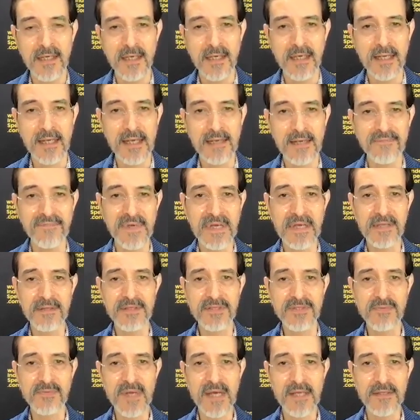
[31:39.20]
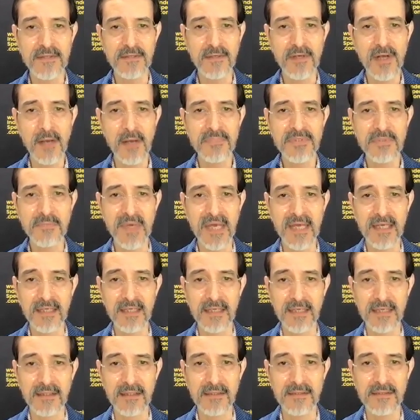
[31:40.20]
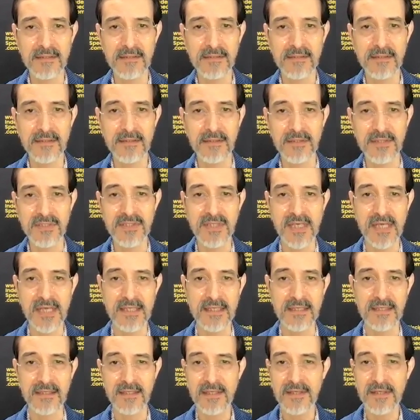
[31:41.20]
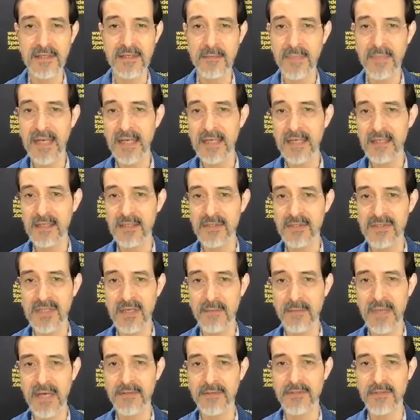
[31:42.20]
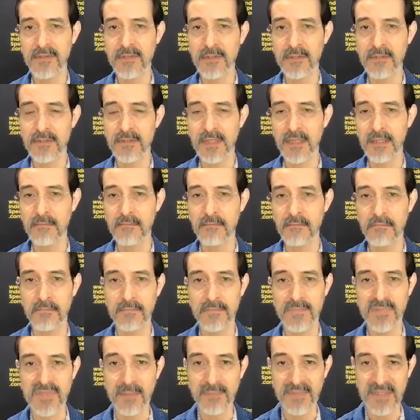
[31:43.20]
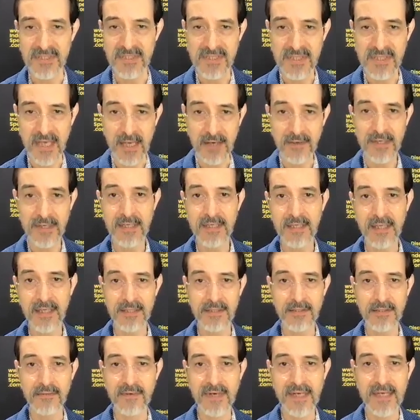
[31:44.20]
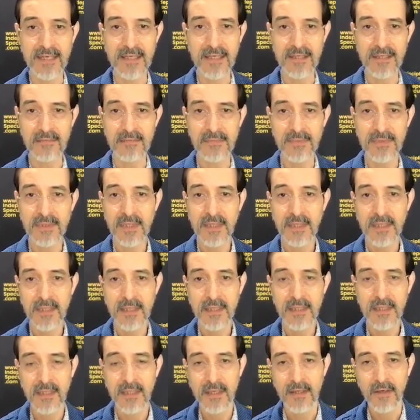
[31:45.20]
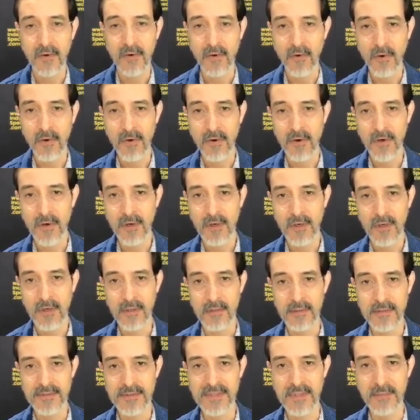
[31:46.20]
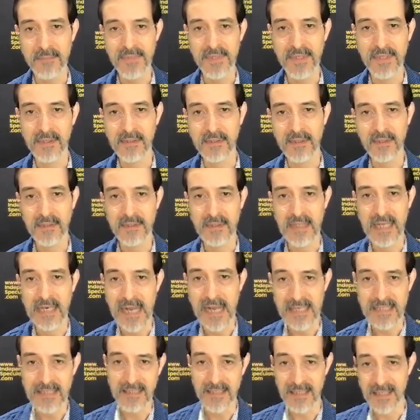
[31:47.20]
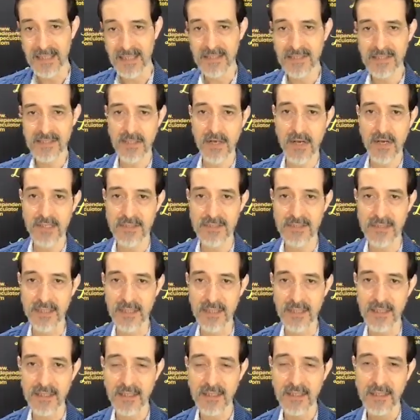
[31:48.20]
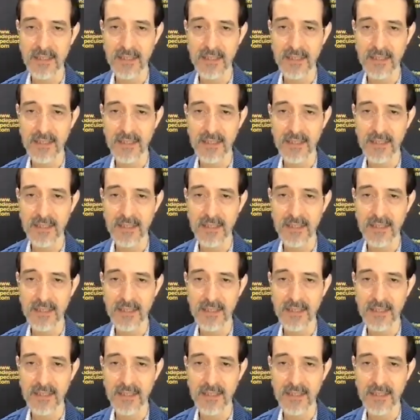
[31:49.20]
And I found this rather gobsmacking. To say that lithium mining is somehow dirtier than something scary like uranium or something that actually is toxic.